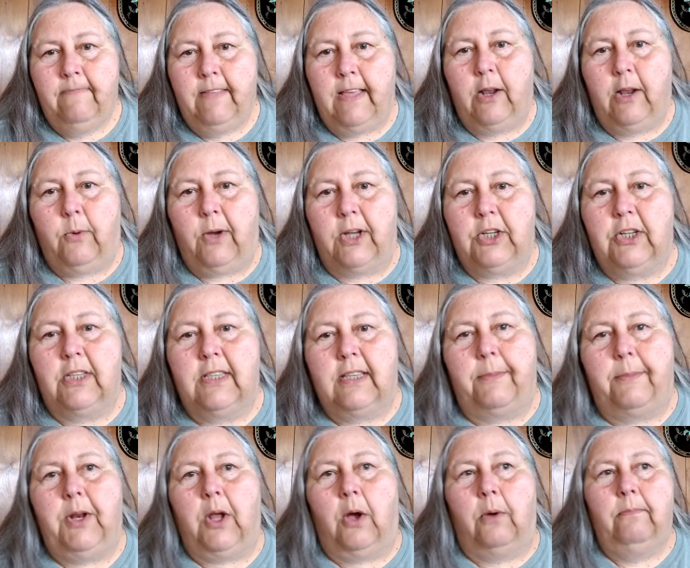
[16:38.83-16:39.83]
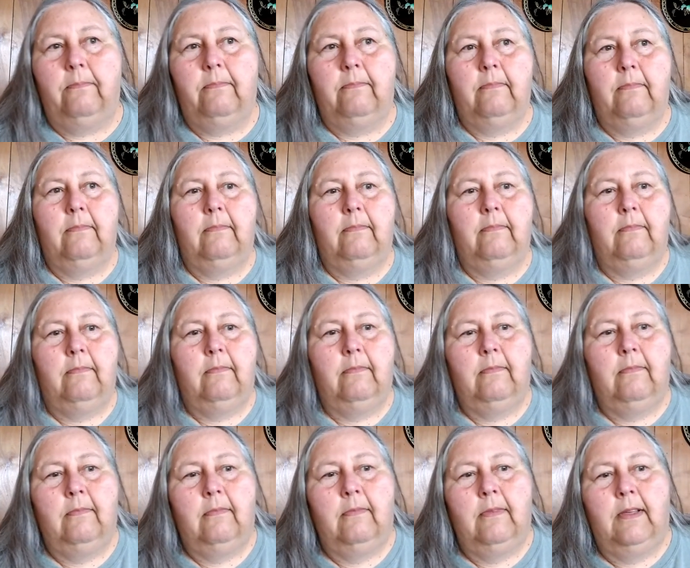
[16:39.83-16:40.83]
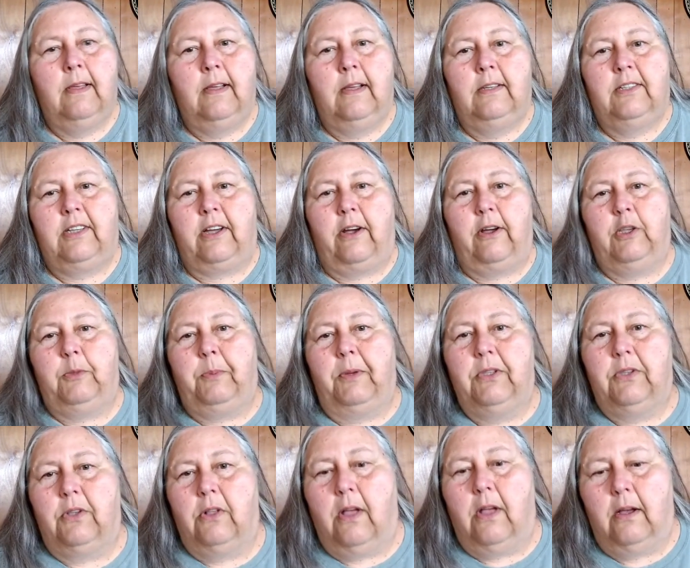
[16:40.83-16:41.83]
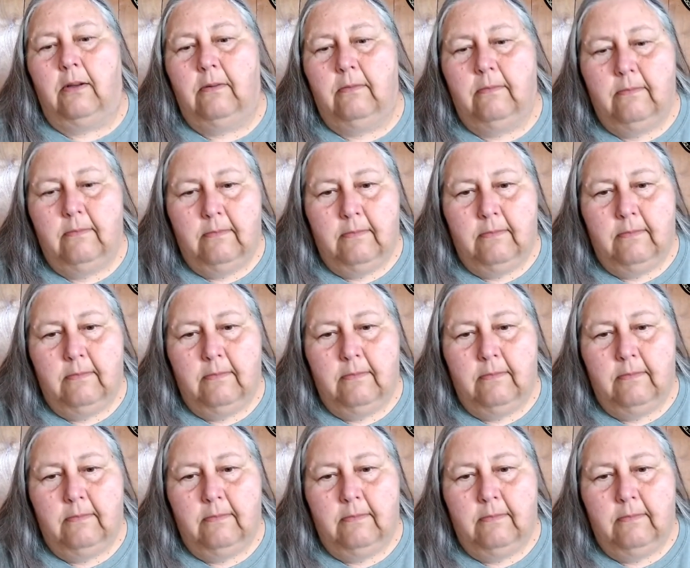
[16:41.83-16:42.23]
Any questions, let me know. Sorry it's been so long.